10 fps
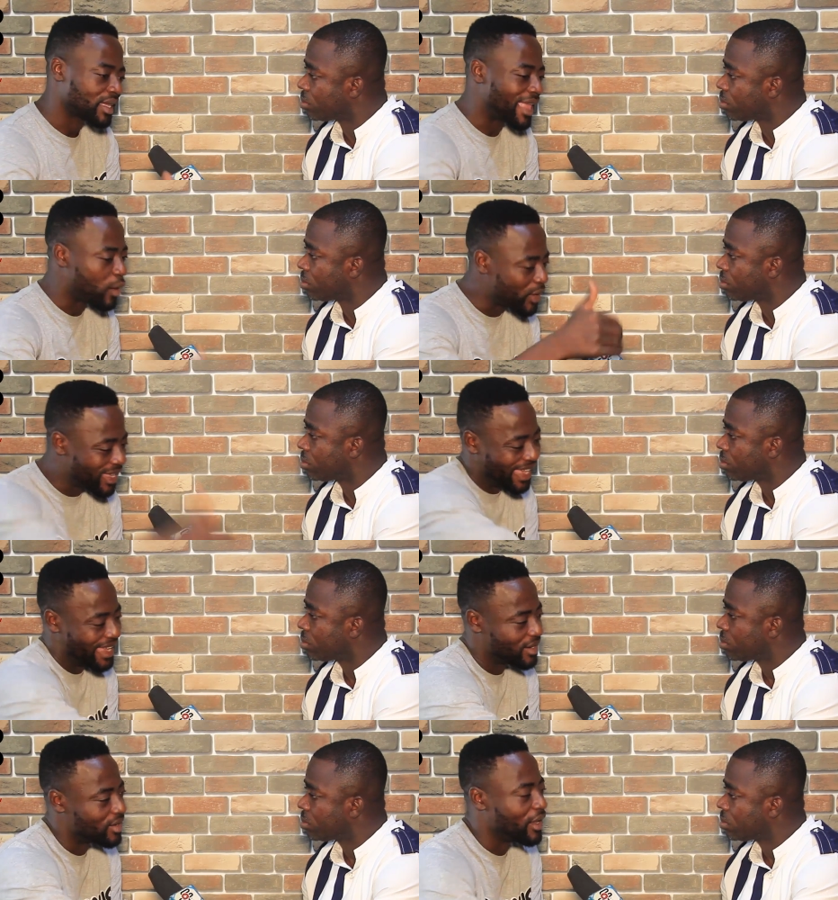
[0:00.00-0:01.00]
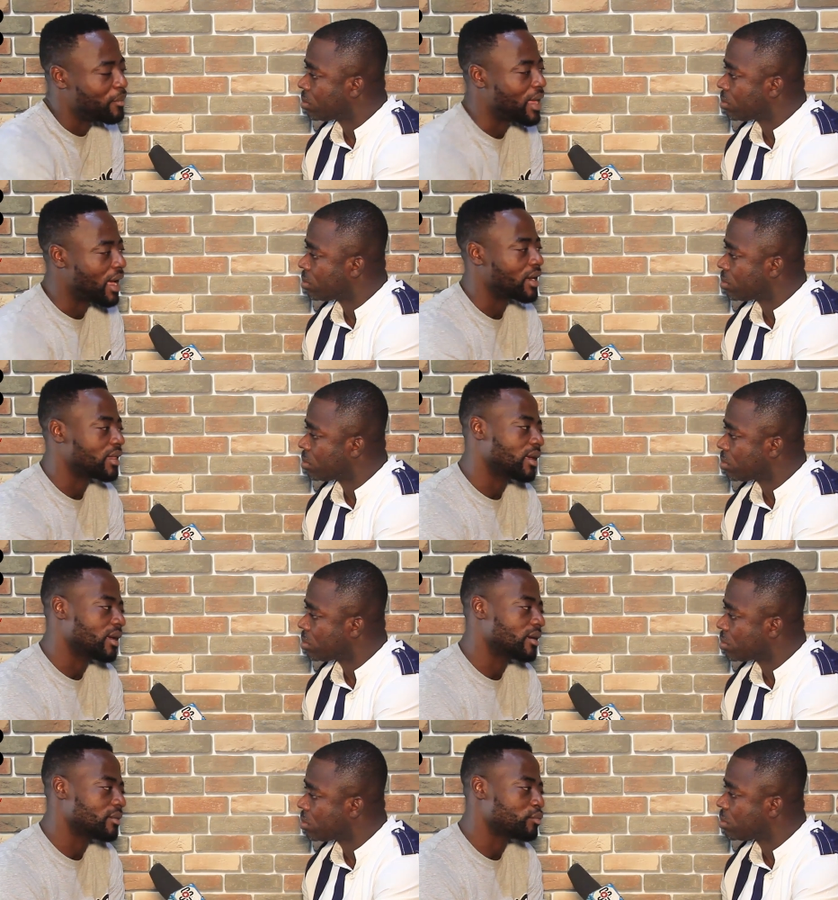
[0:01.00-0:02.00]
Speaker 1: that weekend, maybe
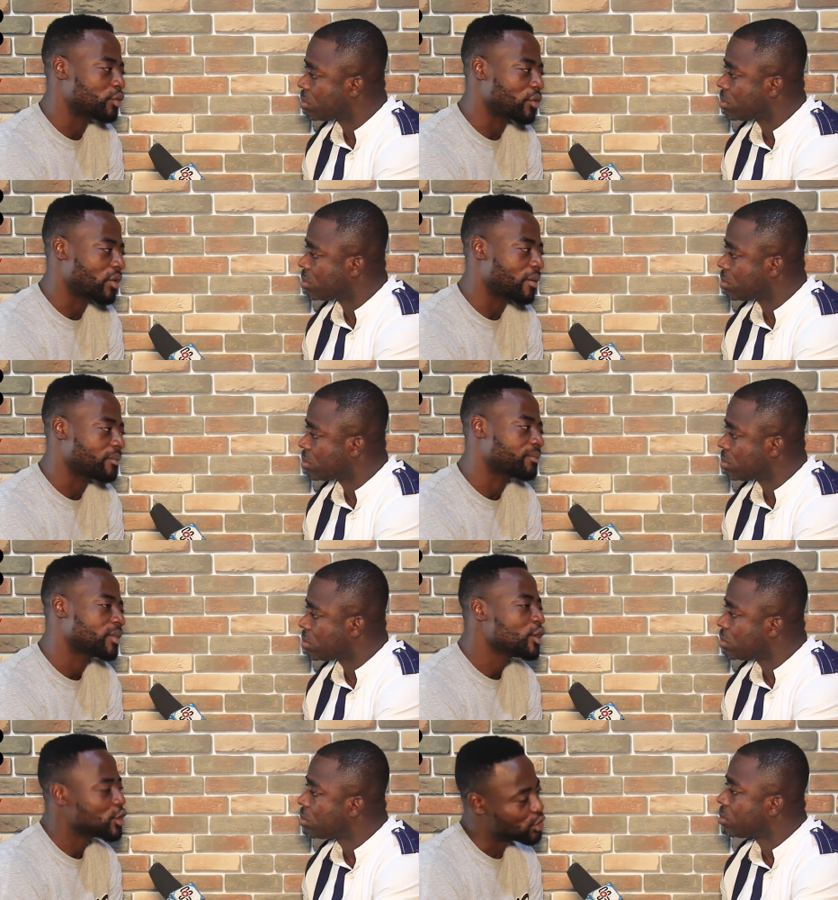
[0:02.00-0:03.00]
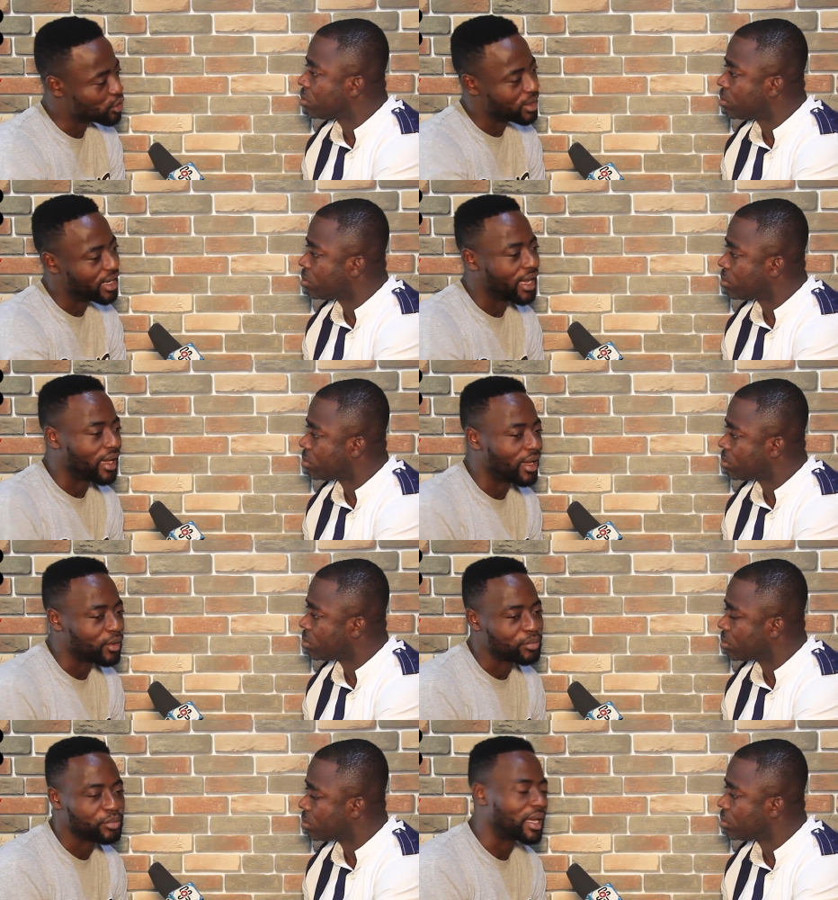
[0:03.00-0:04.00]
another program. So then I, i
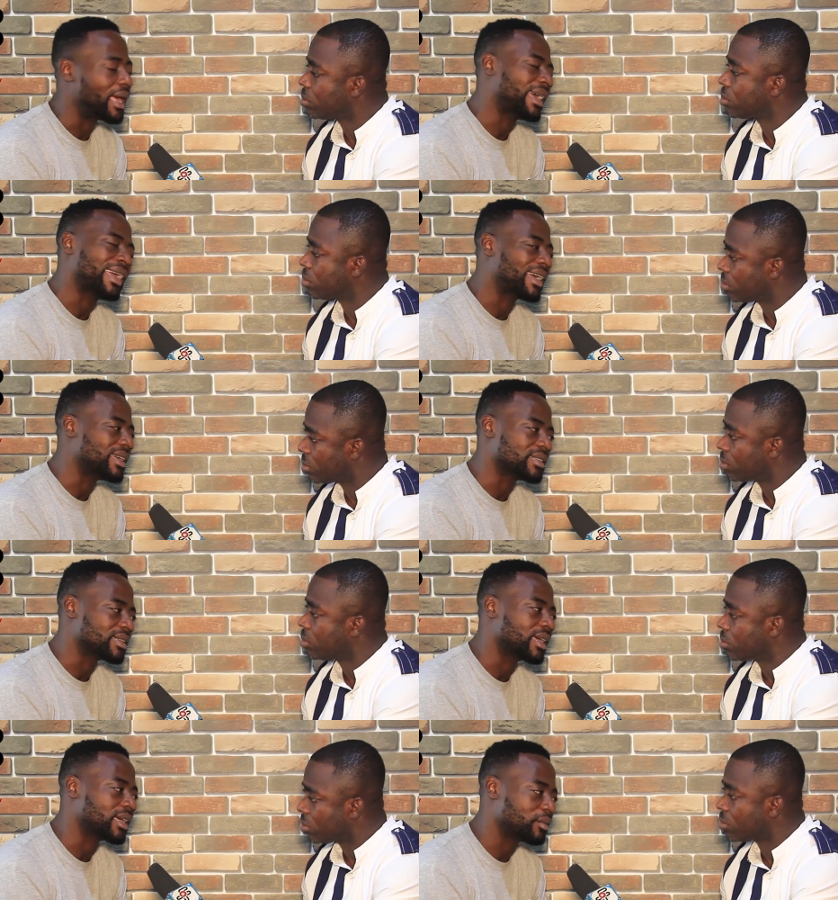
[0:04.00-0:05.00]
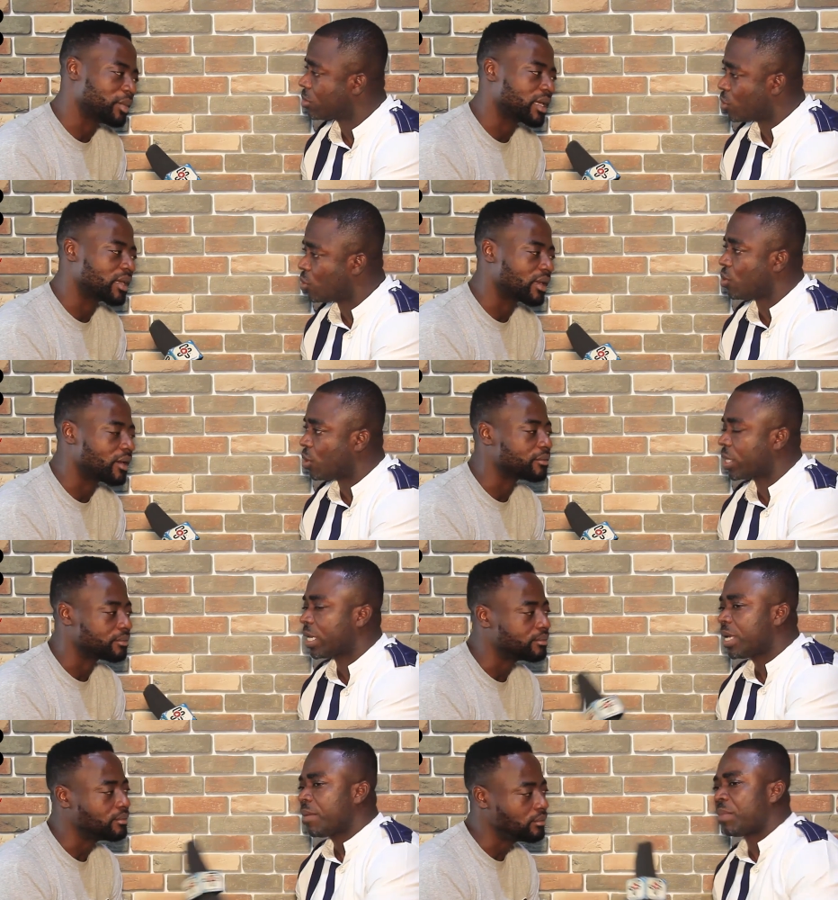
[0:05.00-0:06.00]
like I can't I can't make it. Yeah.
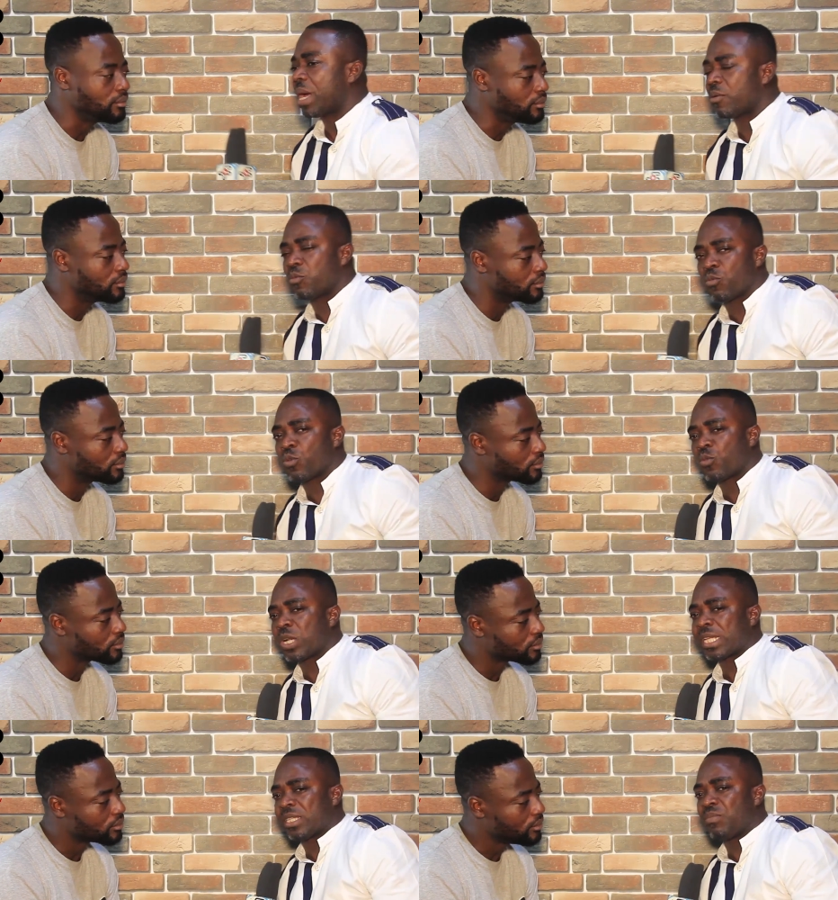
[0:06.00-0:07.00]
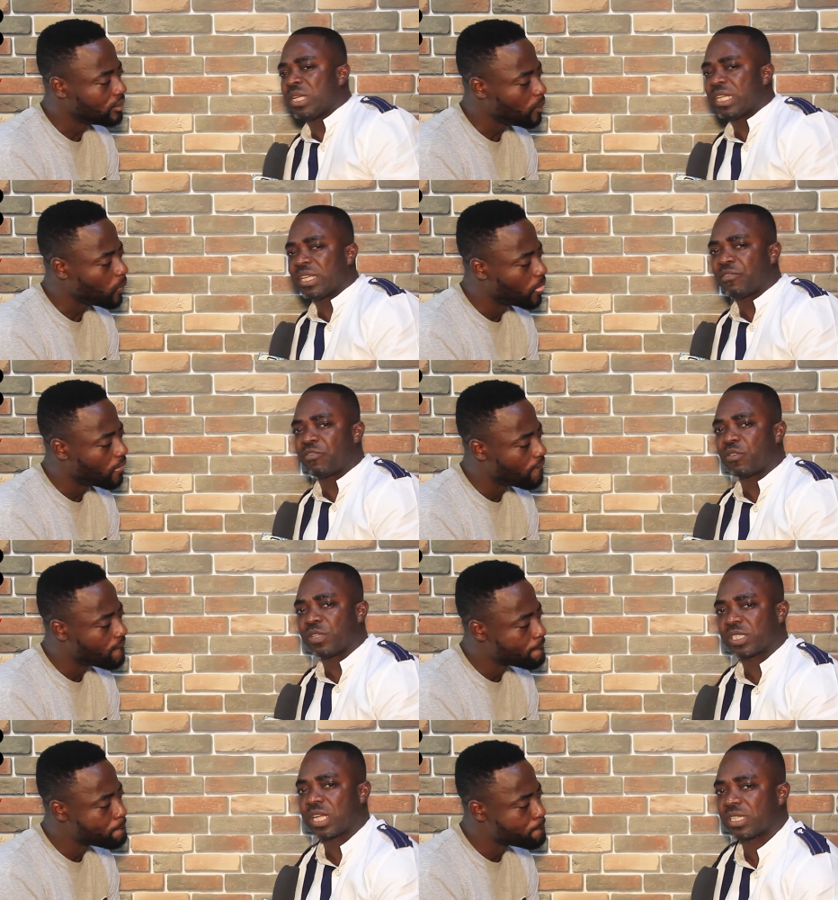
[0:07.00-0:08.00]
Speaker 2: But what does it mean if, for
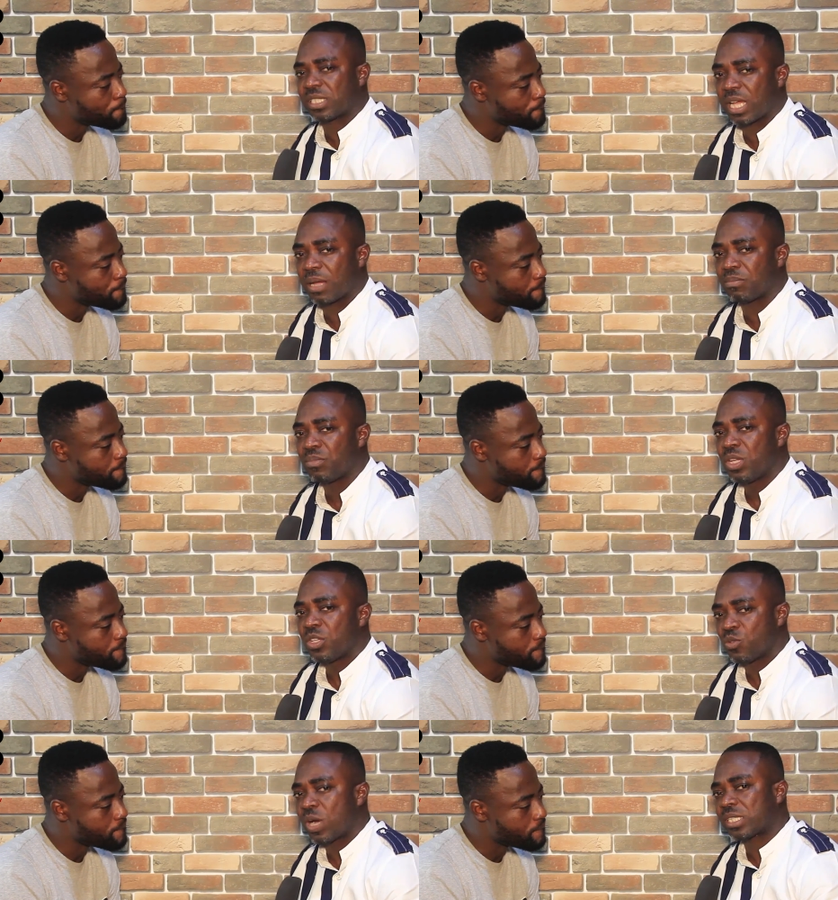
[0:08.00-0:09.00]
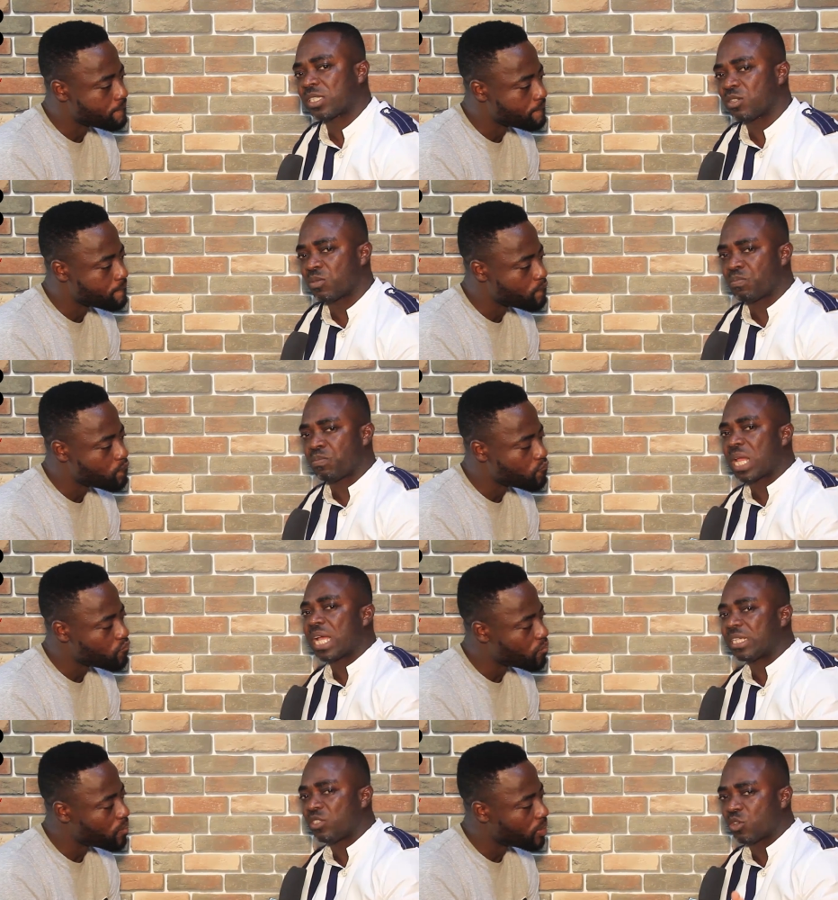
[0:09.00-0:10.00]
instance, um, you are still
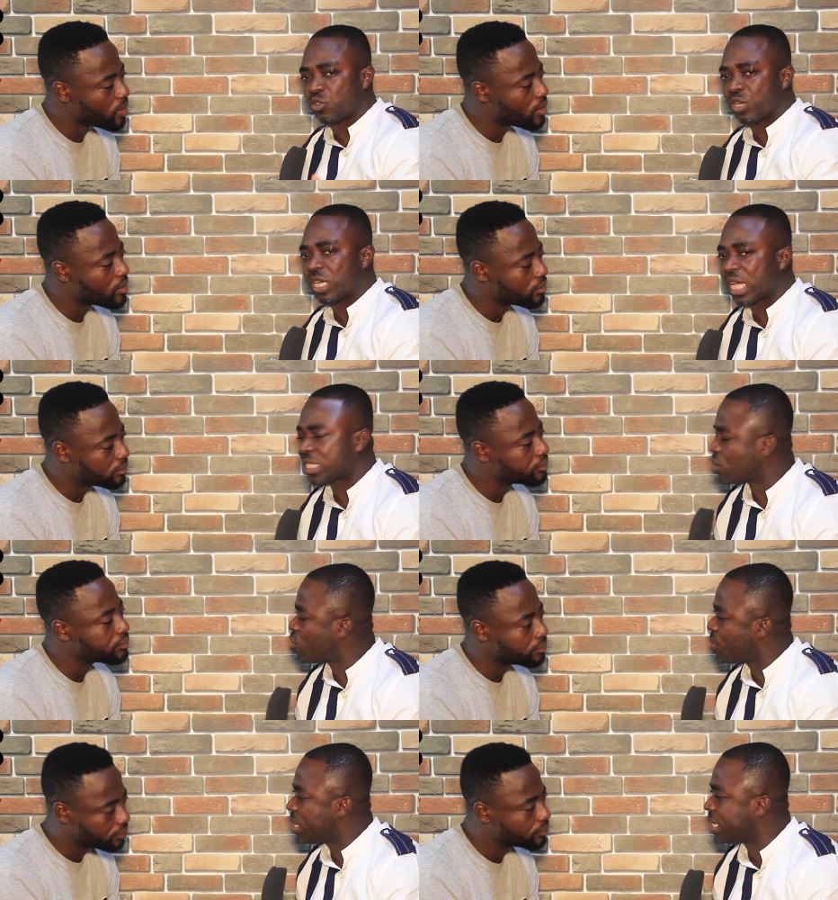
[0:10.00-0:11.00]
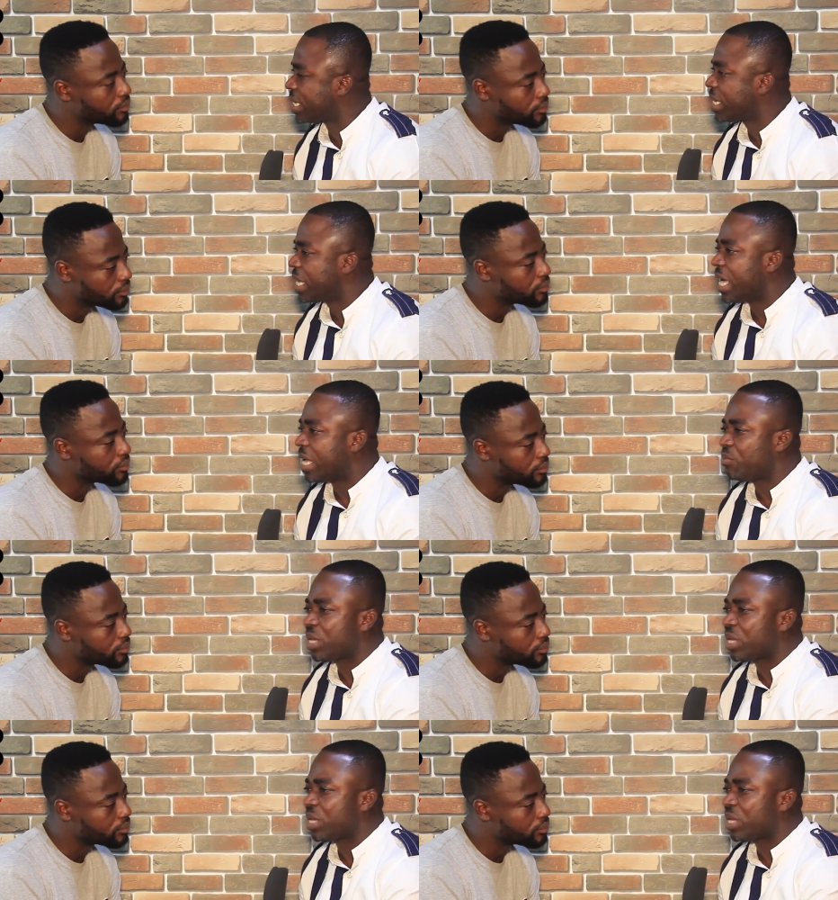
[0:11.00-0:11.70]
playing your trade as a comedian, and